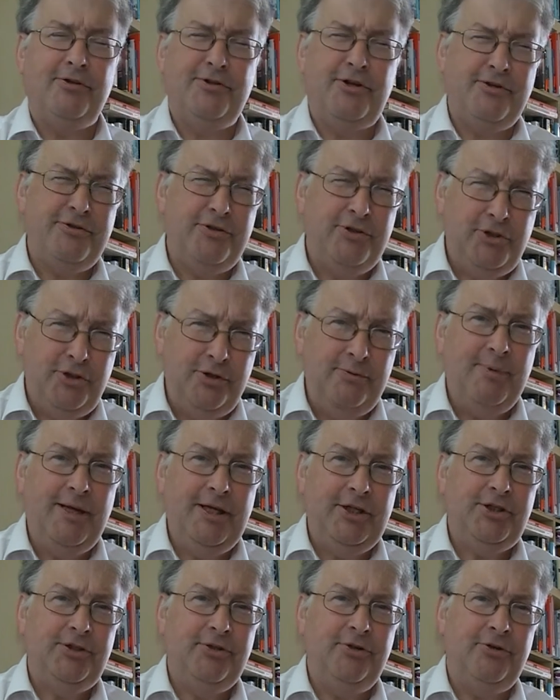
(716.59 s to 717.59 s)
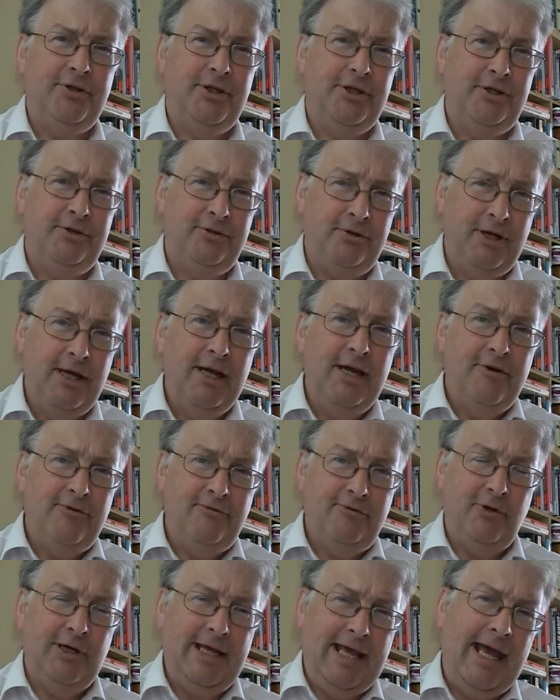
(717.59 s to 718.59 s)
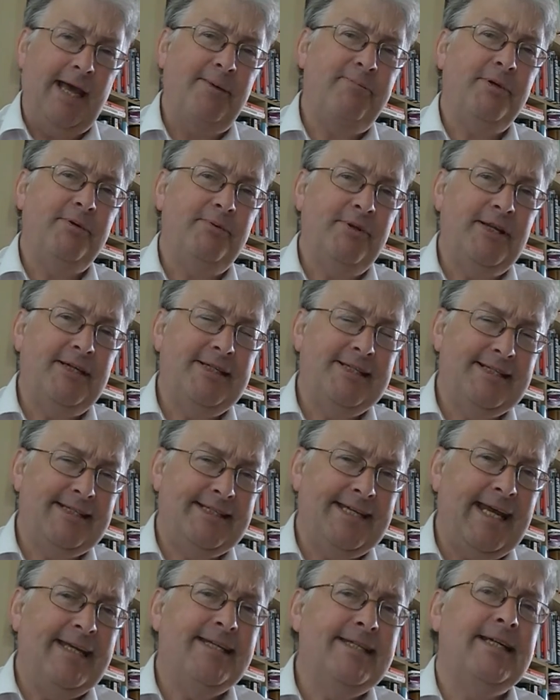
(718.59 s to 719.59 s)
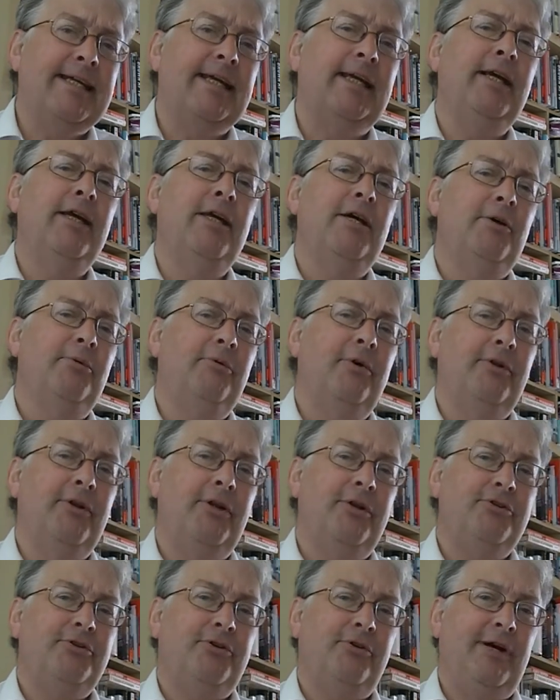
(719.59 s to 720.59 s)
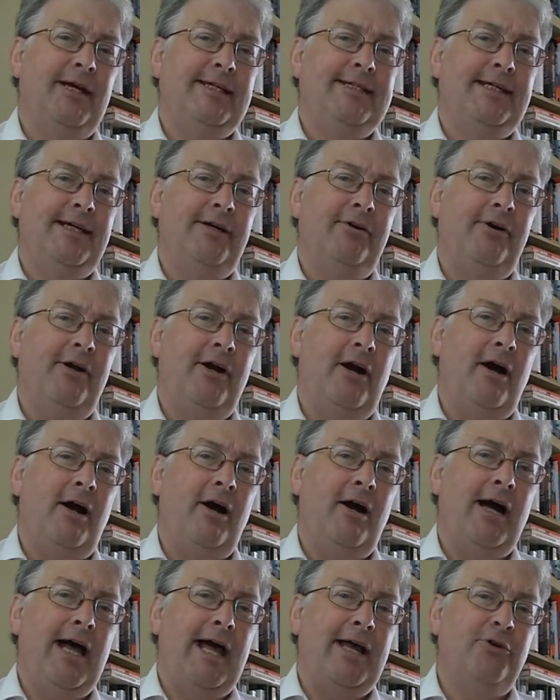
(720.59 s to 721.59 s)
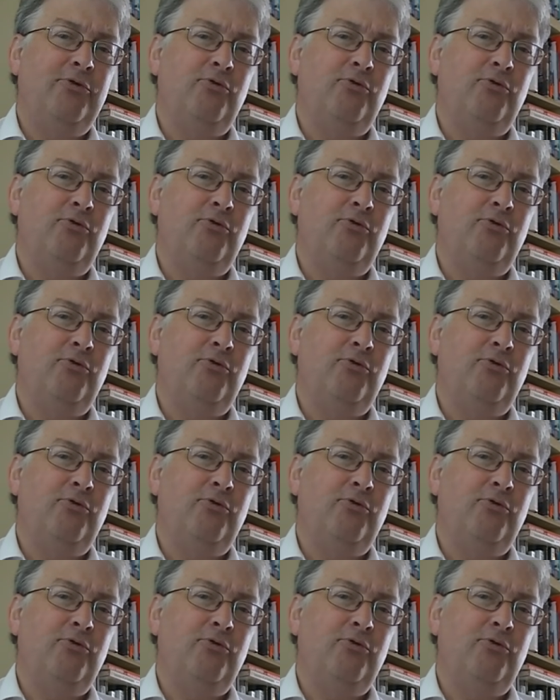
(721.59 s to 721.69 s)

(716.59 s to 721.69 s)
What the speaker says: So do make sure that you're fully happy with understanding what those criteria are and